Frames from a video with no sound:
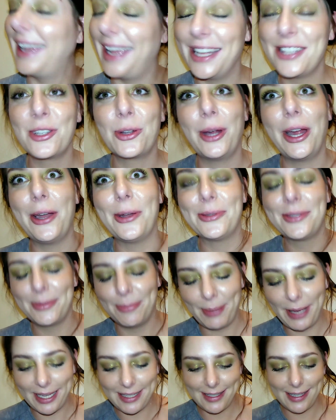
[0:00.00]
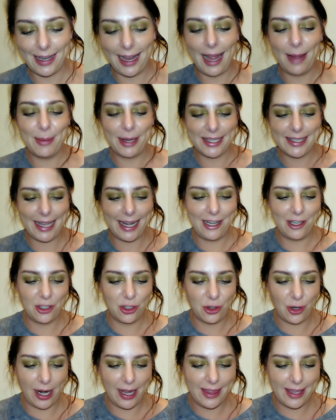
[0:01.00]
It's gross, but I'm excited
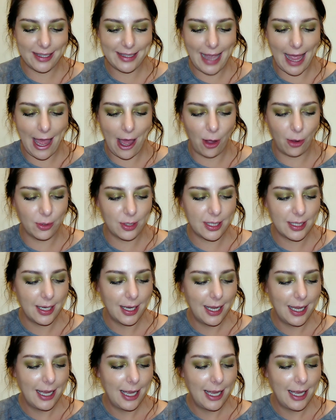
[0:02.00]
to try this out.